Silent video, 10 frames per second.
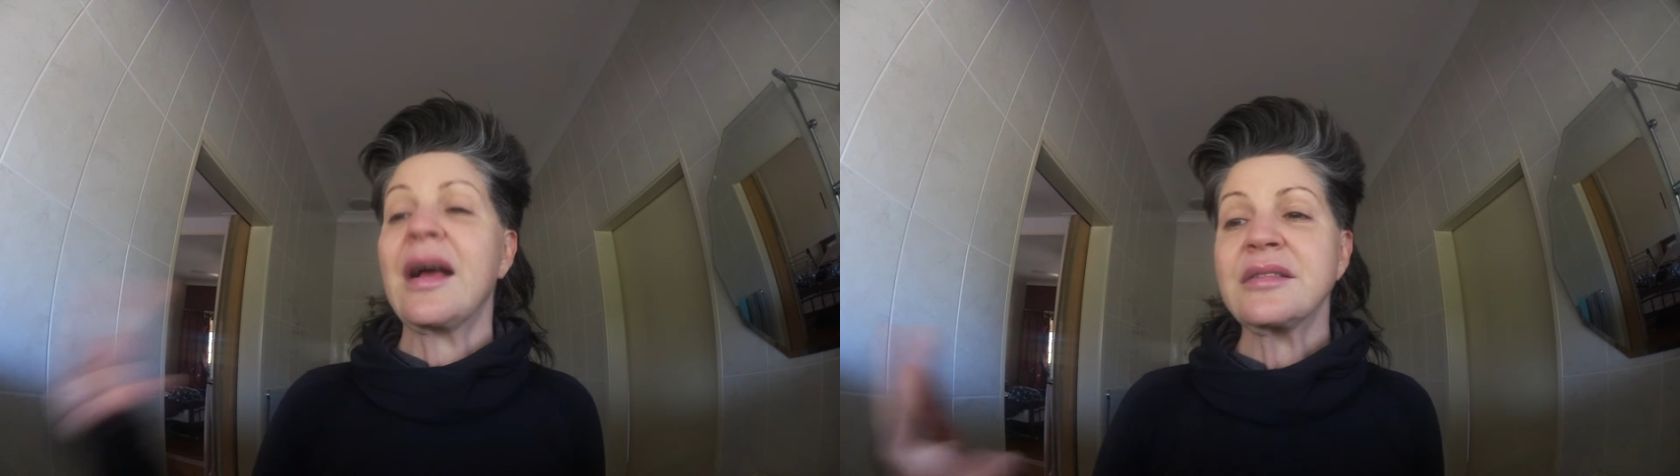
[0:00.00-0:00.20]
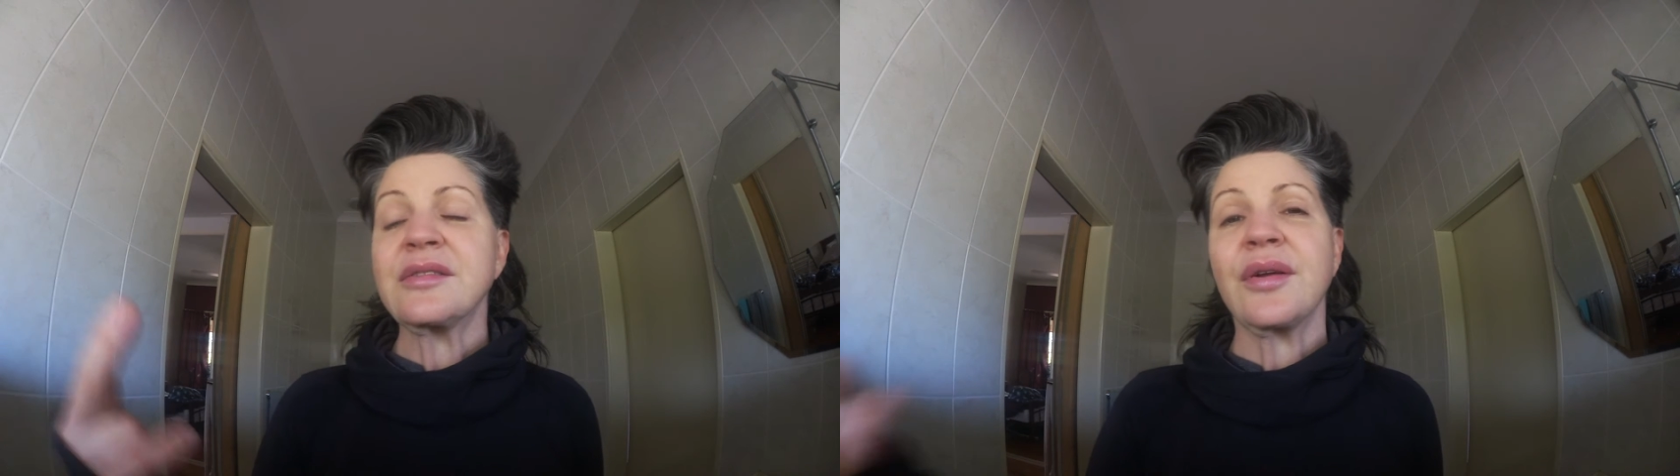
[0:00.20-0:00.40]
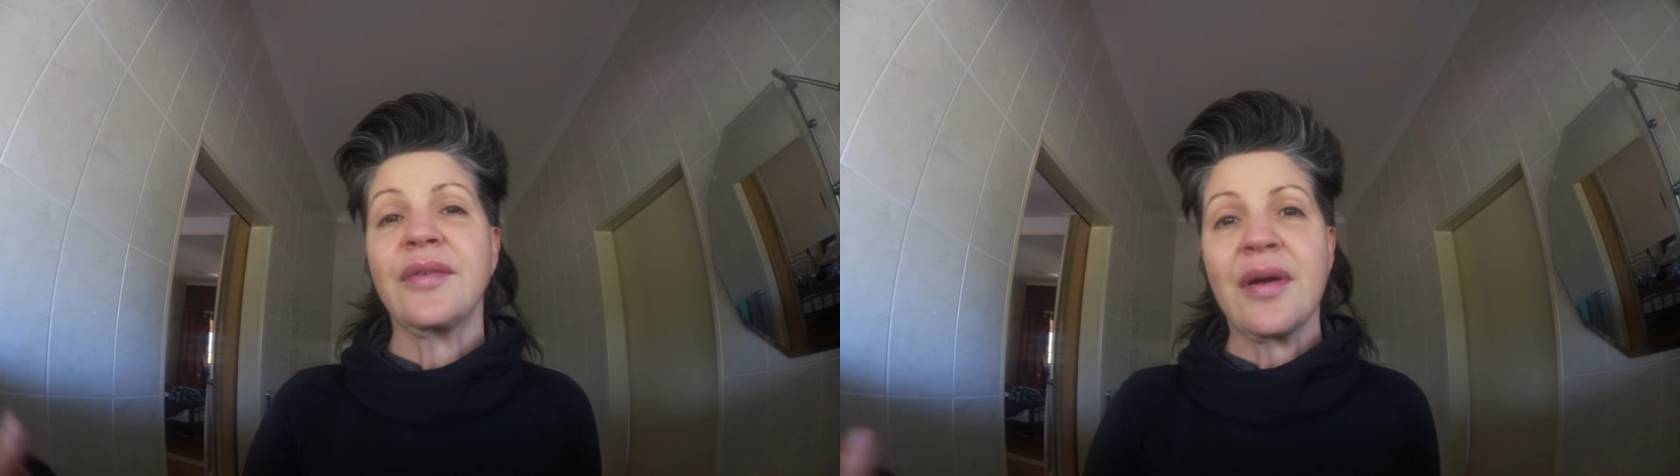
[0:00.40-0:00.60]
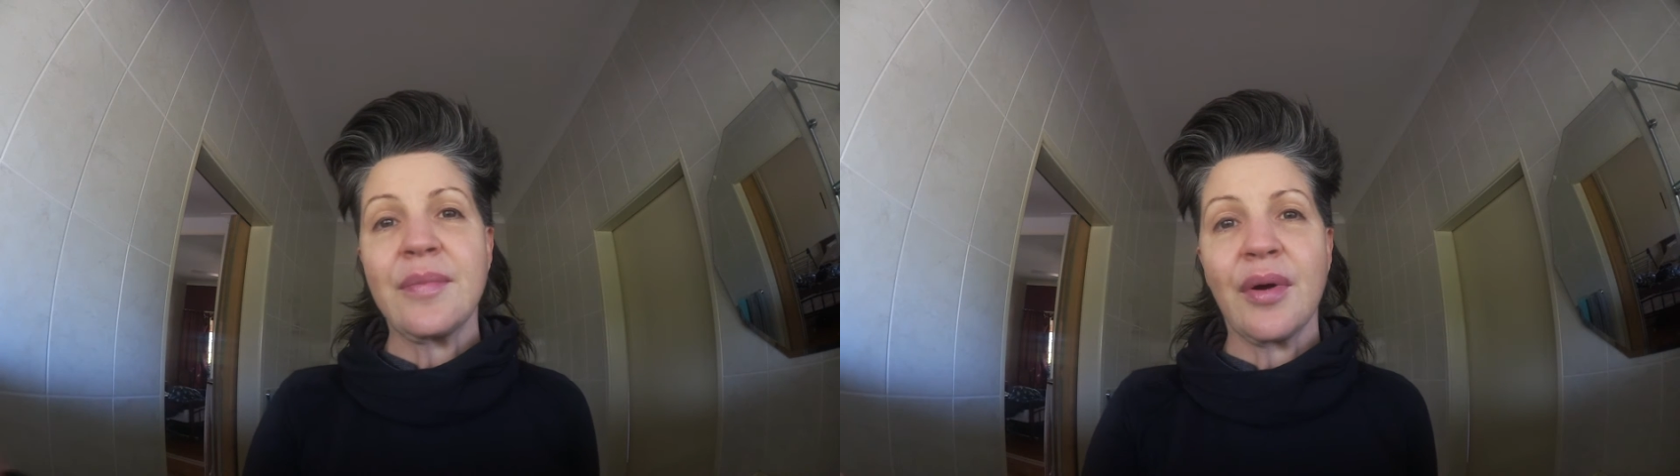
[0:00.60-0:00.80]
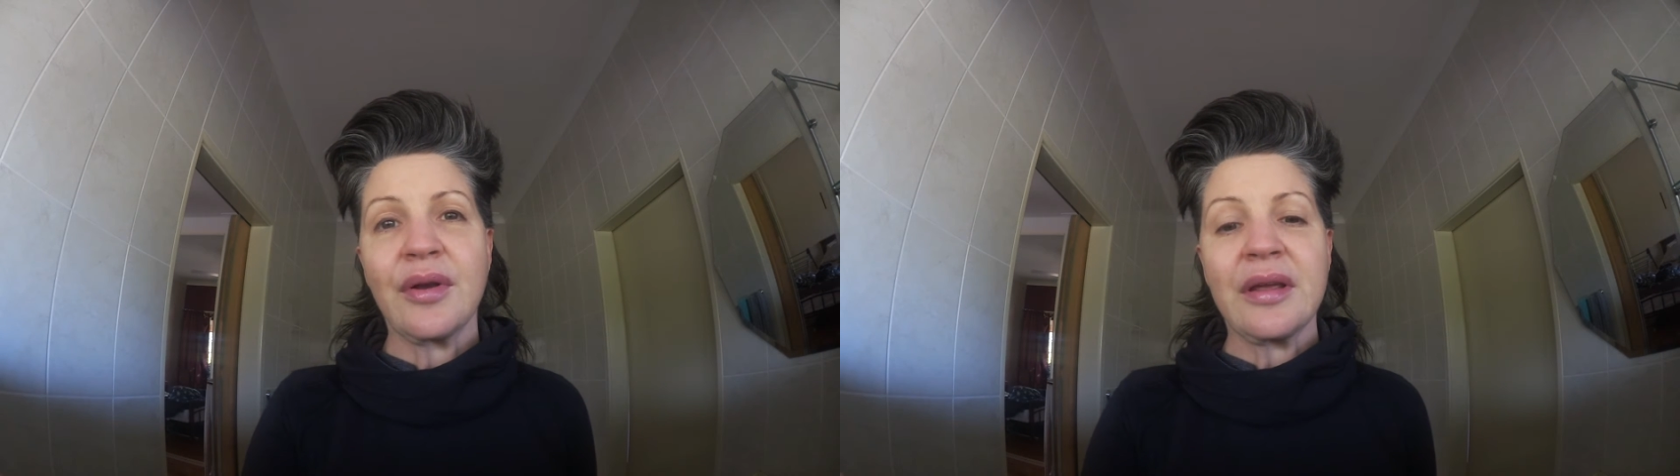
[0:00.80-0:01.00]
outside of our
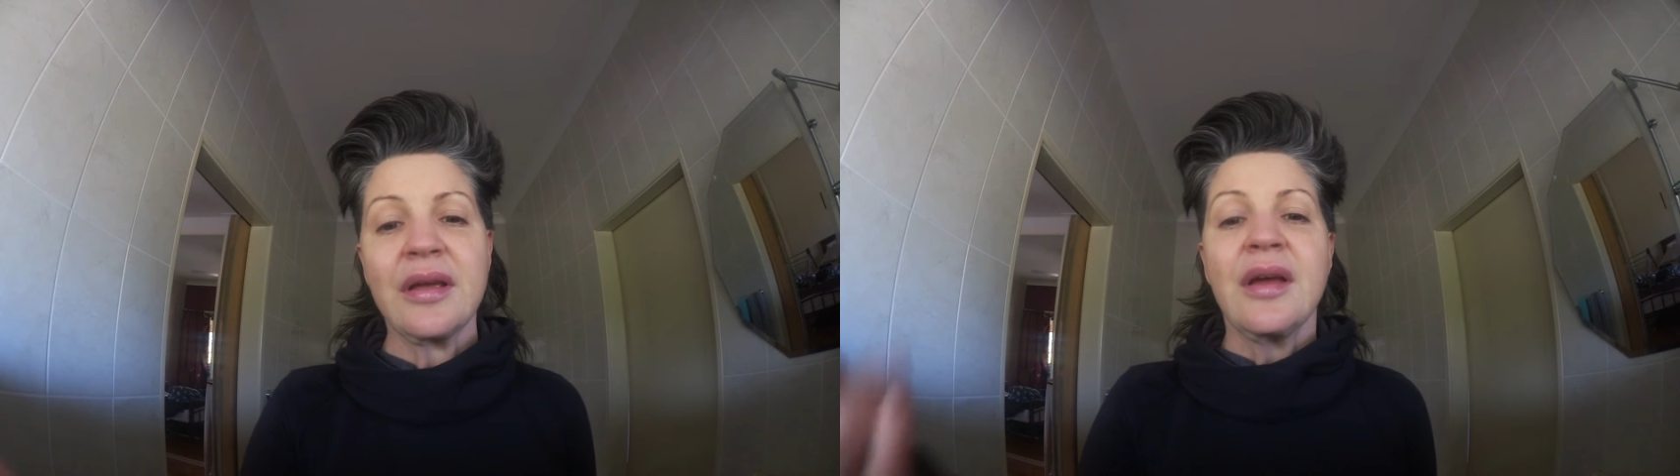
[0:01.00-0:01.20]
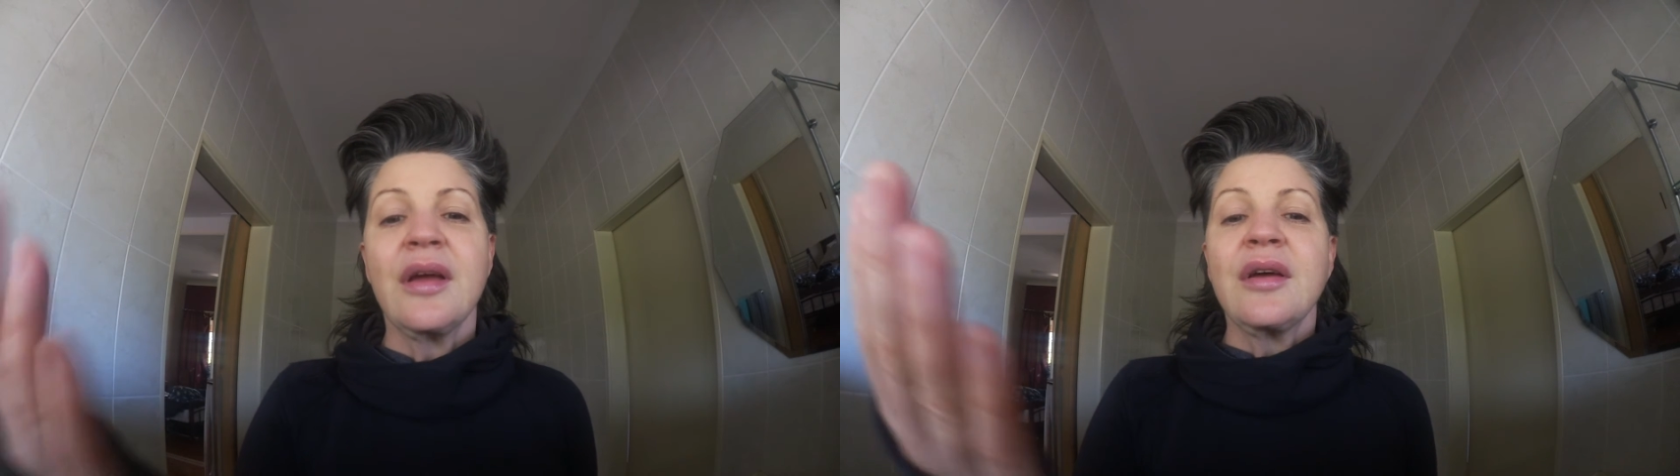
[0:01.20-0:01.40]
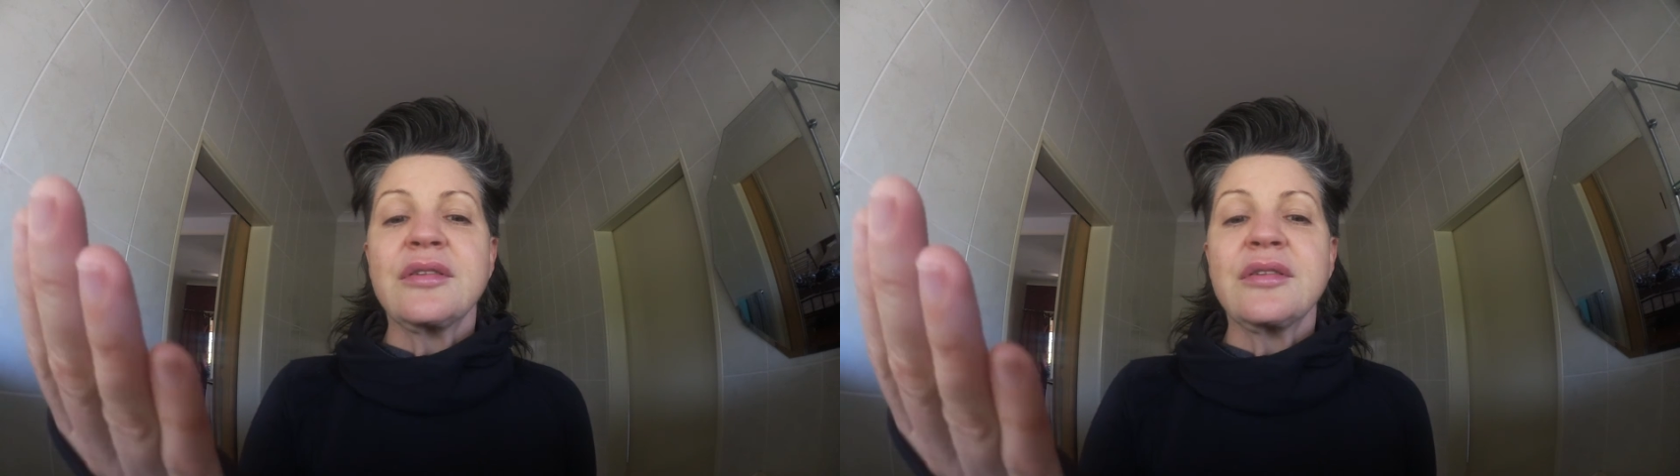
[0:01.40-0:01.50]
body.